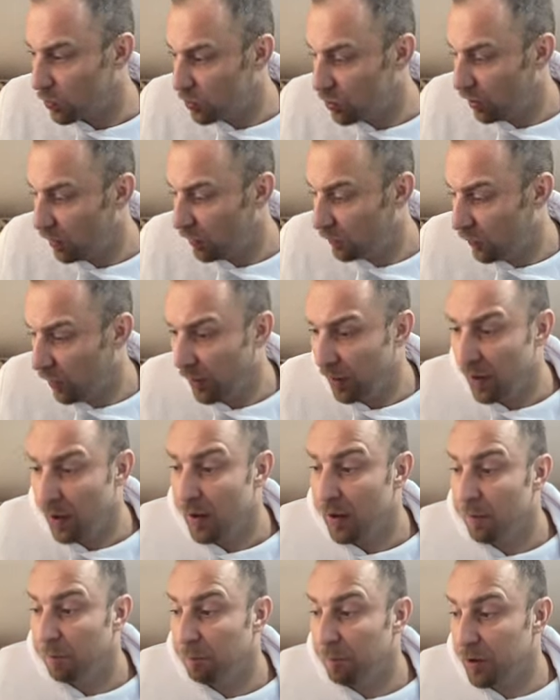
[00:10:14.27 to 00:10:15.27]
G three,
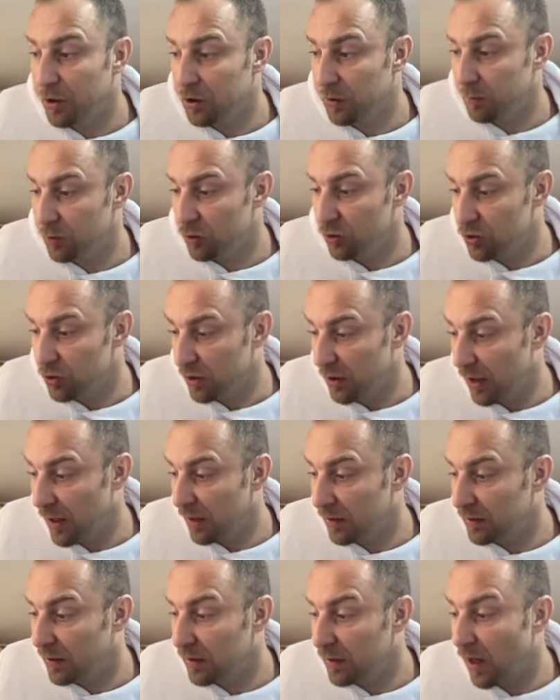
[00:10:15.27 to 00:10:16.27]
bishop to g
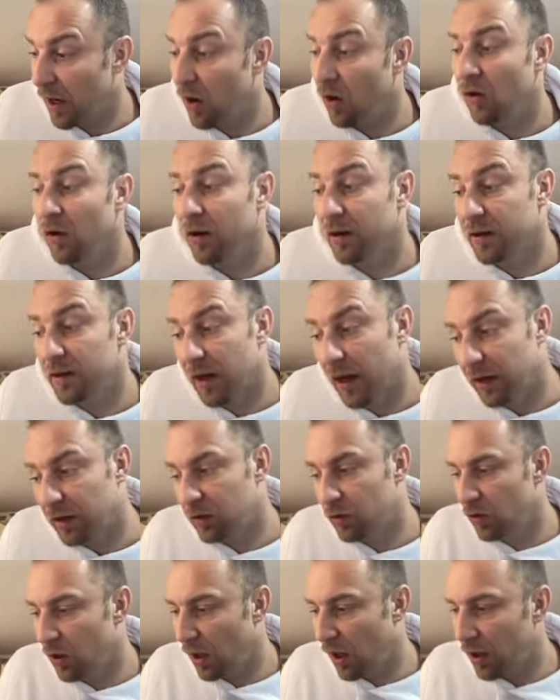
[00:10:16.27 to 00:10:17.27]
eight, and now
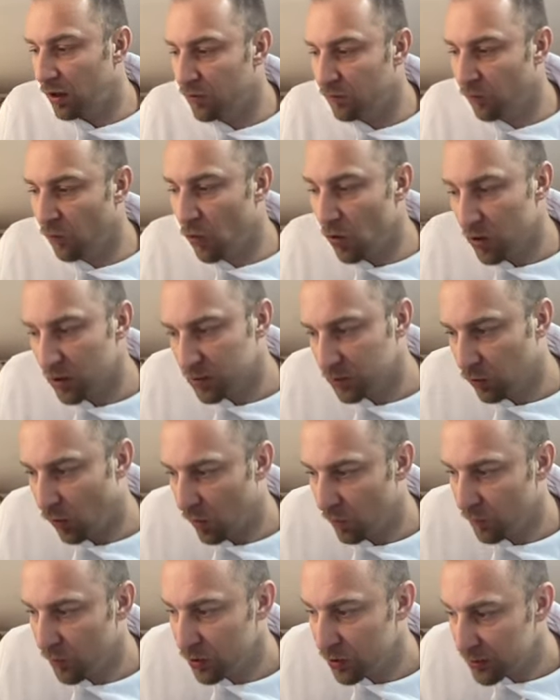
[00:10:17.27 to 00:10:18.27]
knight to h four.
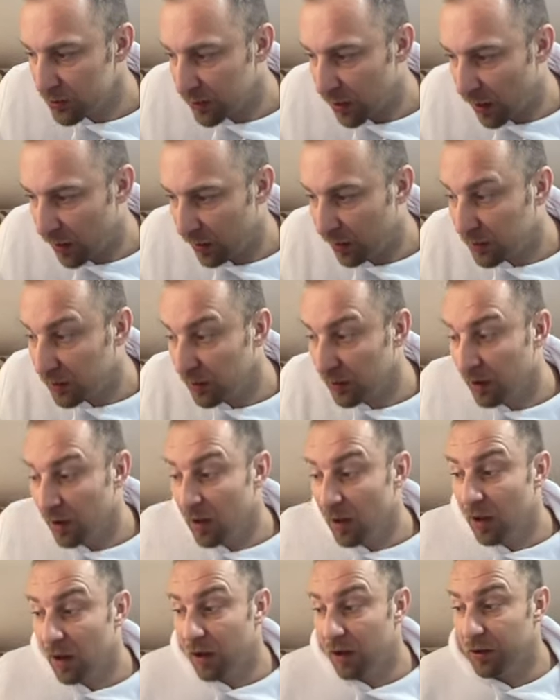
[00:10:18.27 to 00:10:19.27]
Stockfish is targeting
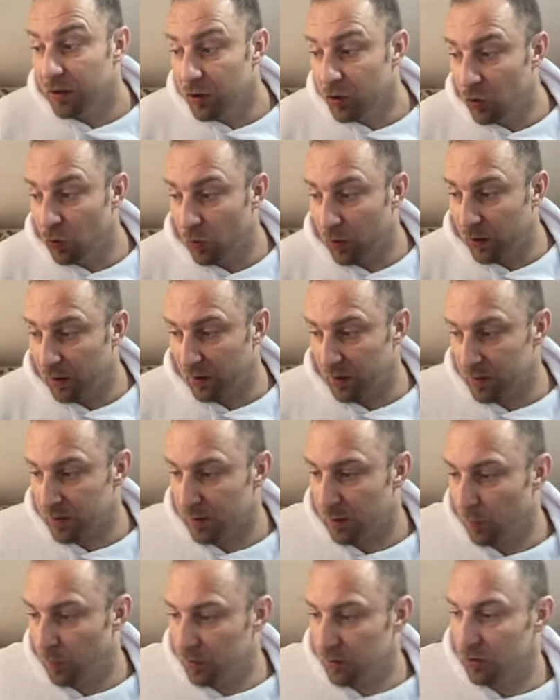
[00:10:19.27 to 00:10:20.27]
a new weakness
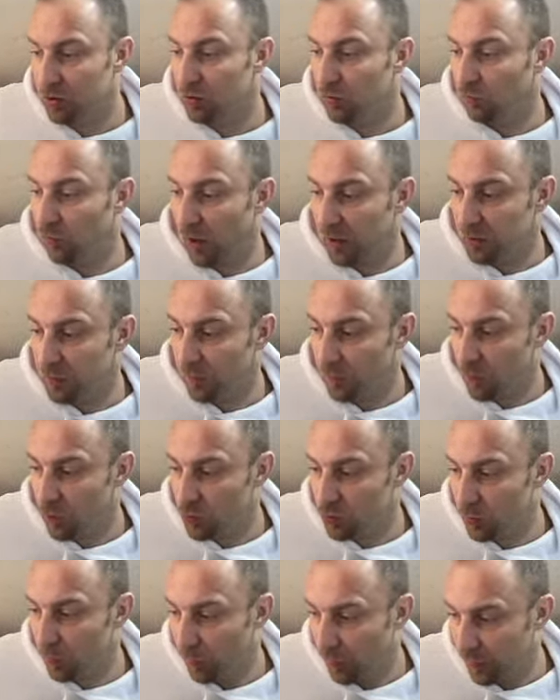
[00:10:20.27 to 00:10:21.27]
in the position. Tries, of
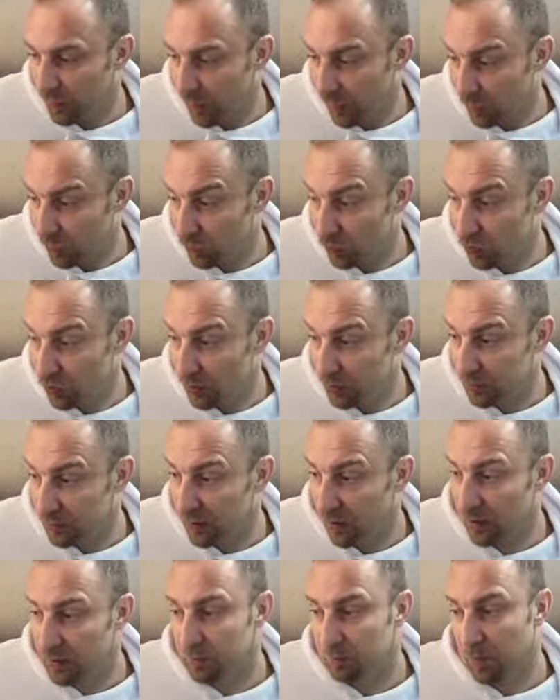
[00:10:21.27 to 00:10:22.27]
course, to play knight to g
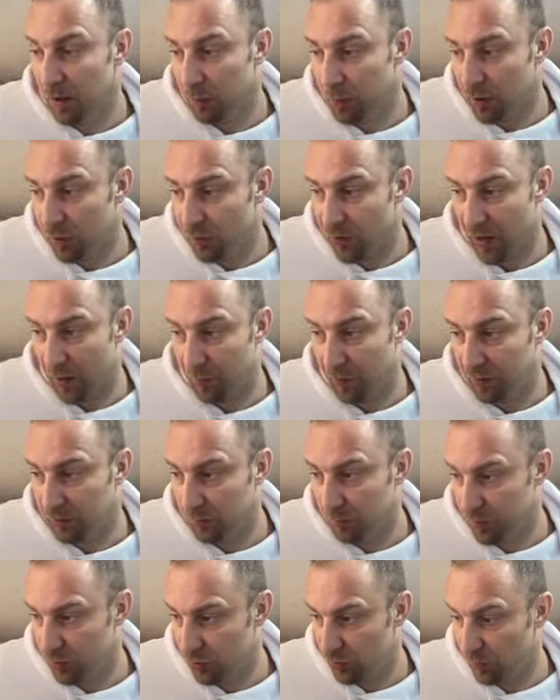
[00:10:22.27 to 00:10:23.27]
six, maybe grabbing
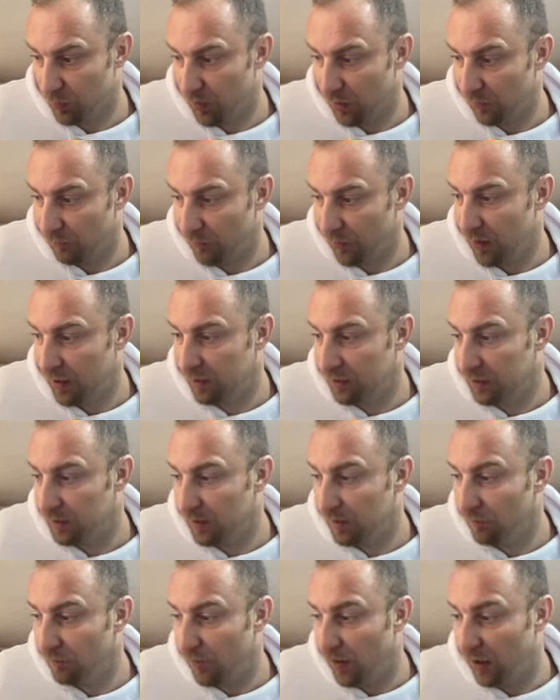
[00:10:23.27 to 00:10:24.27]
the bishop on f eight,
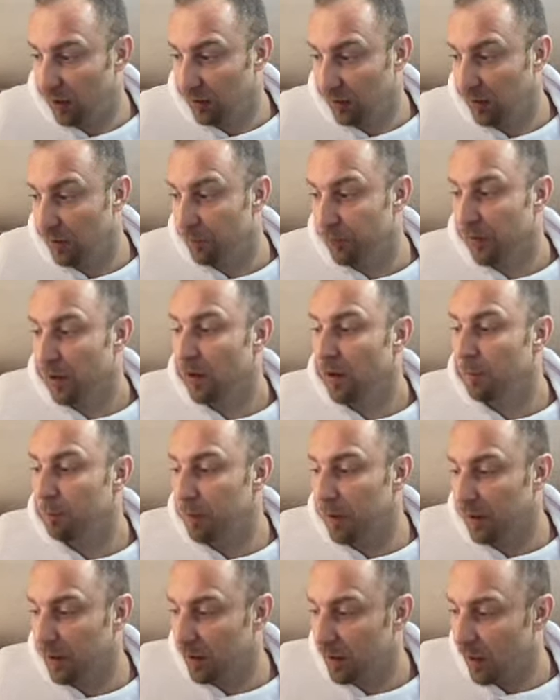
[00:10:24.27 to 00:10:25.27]
and then finally
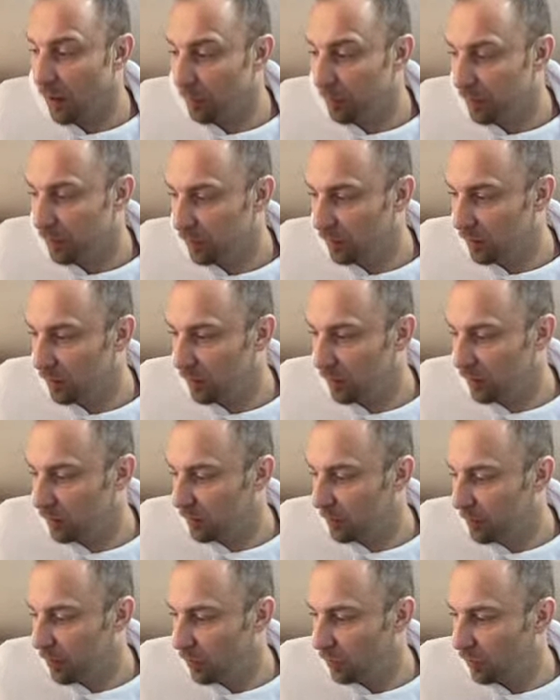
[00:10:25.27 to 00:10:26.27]
picking up uh,
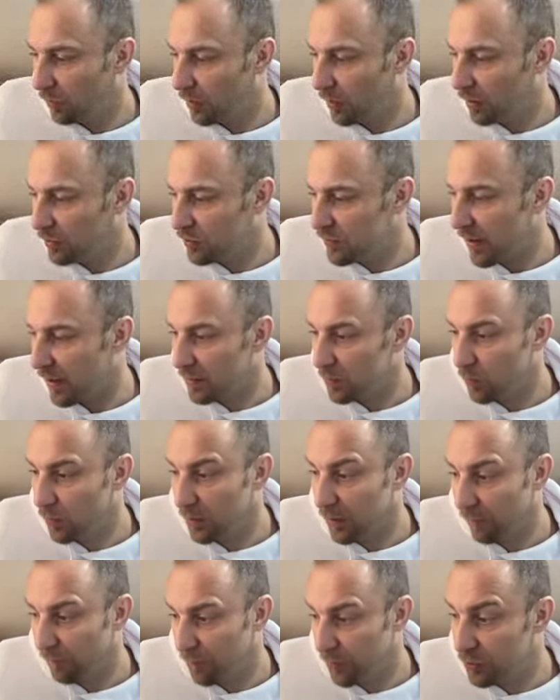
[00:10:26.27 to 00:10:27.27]
the pawn on h six.
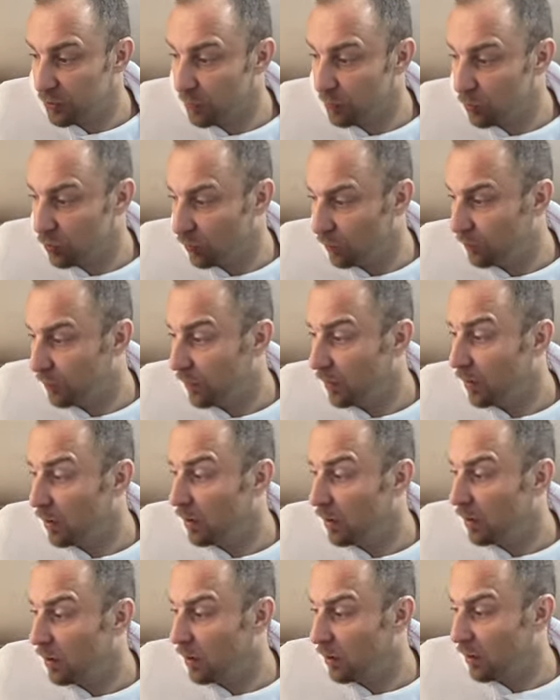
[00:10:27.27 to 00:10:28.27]
We have bishop to
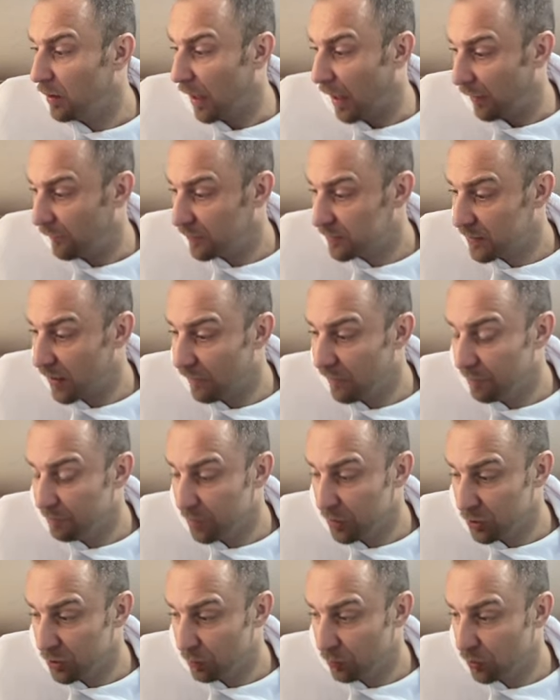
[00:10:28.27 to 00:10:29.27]
uh, f seven,
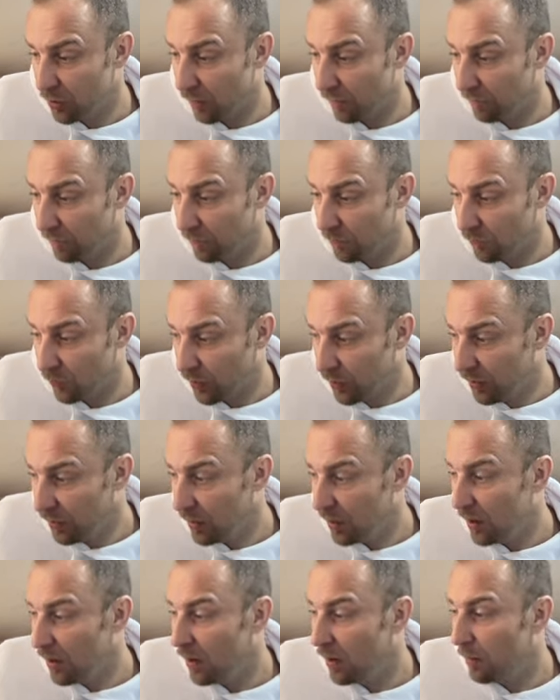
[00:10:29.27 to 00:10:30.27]
bishop to f
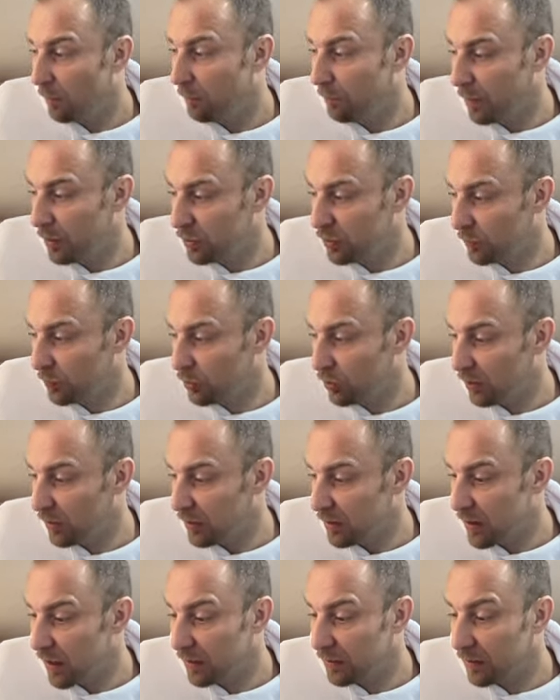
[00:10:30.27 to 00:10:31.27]
three, bishop to
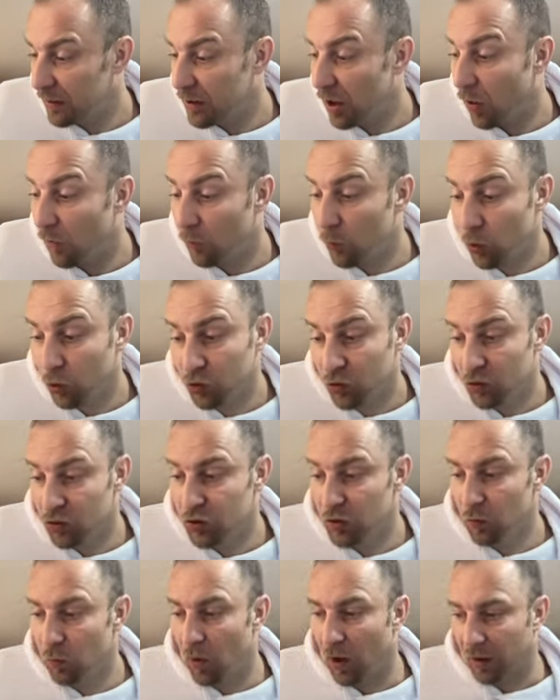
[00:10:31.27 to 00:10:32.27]
e eight, and now rook to
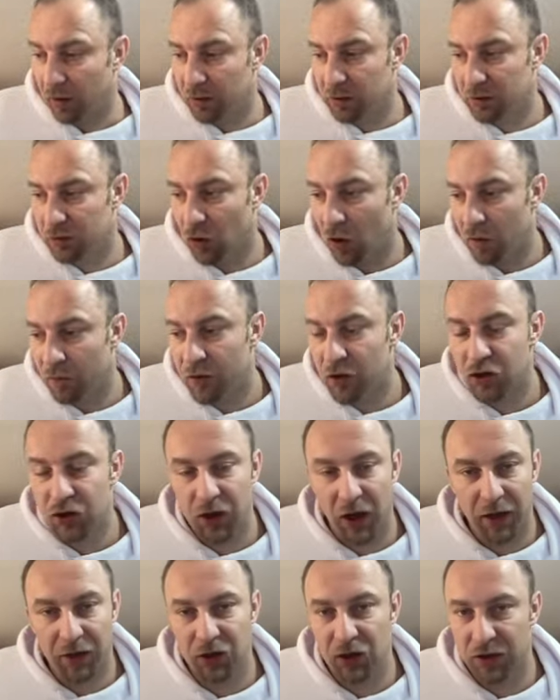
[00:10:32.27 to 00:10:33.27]
g one. Stockfish
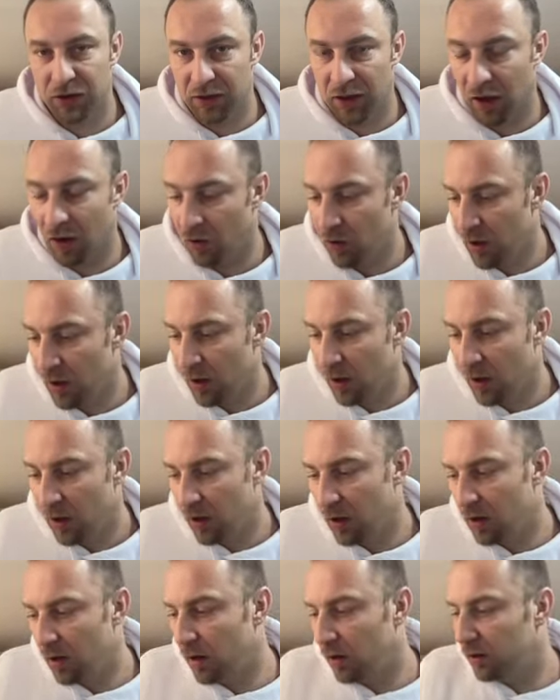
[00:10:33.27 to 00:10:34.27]
changes now
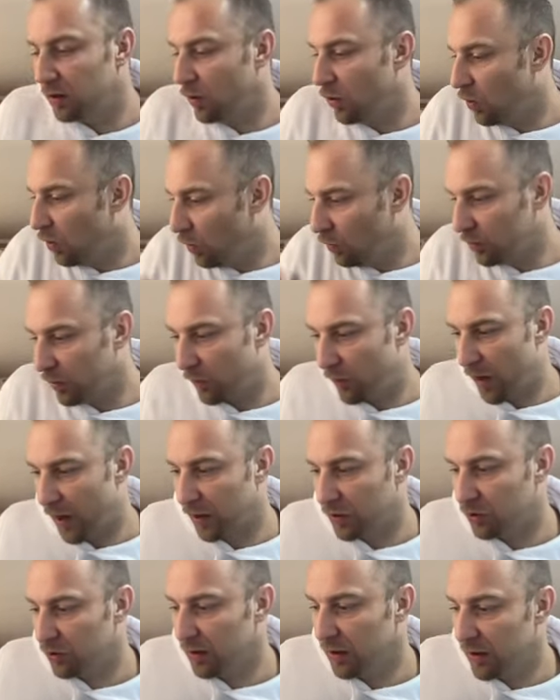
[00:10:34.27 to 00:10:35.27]
uh, the whole
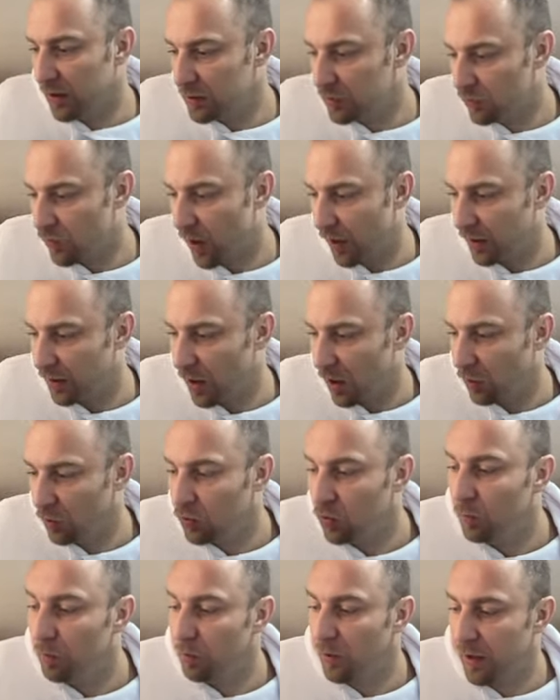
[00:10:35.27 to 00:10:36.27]
direction, is trying now
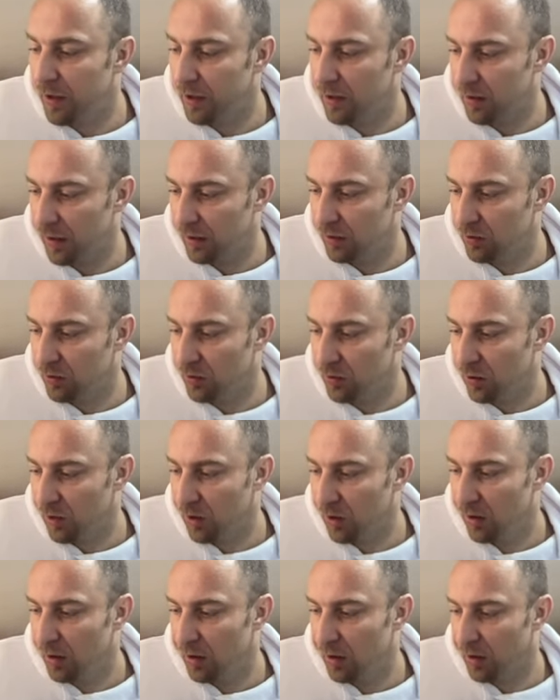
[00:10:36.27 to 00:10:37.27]
to break and enter
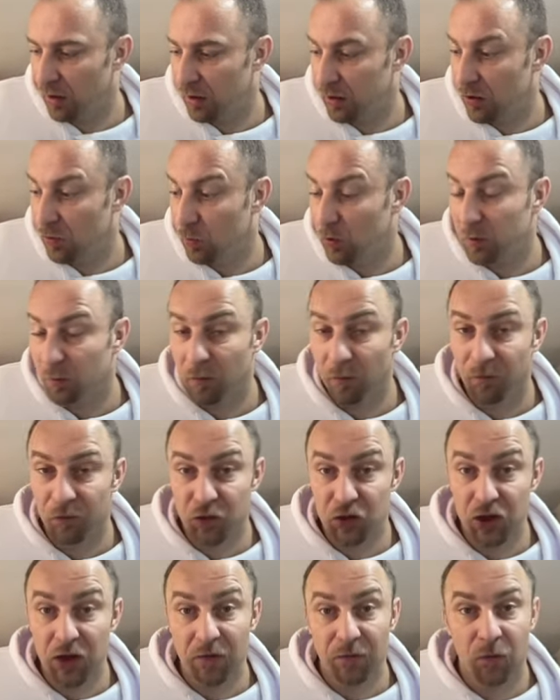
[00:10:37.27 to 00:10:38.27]
uh, here with the move
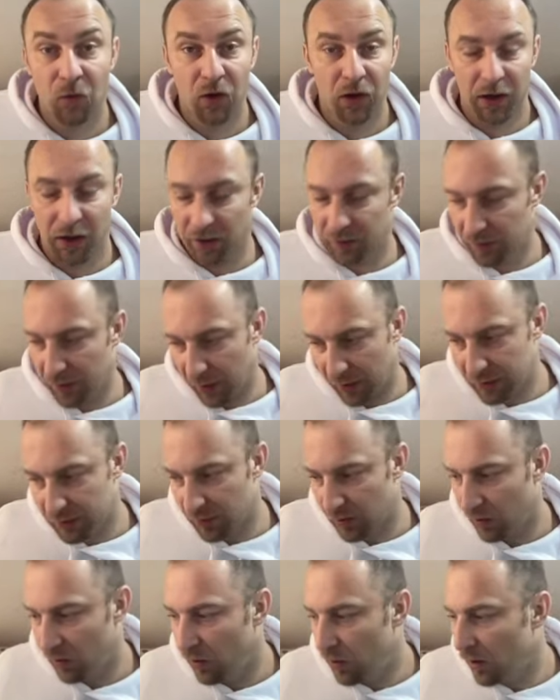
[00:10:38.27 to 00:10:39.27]
g four, and that's
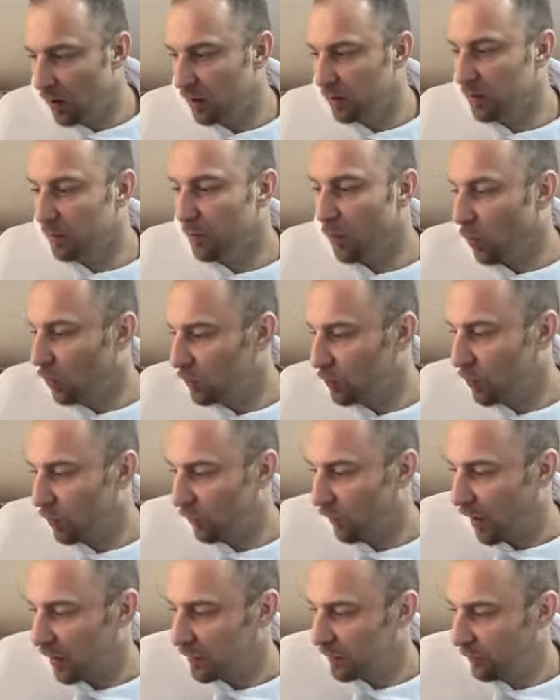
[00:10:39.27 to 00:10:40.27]
now the most
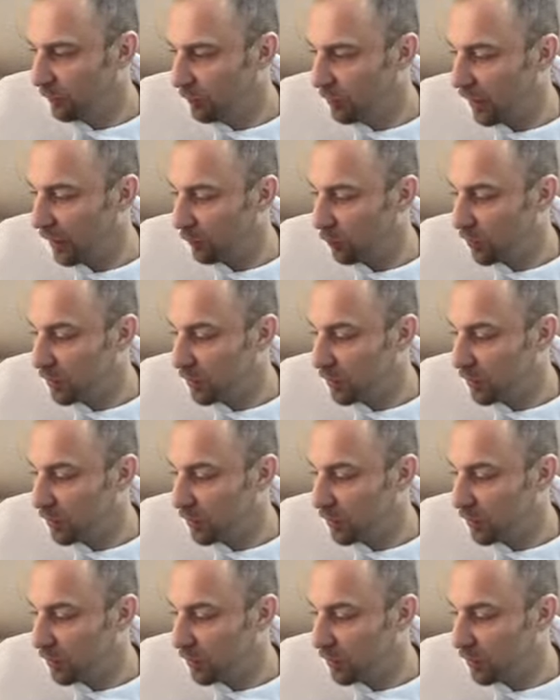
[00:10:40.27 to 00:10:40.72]
progressive plan.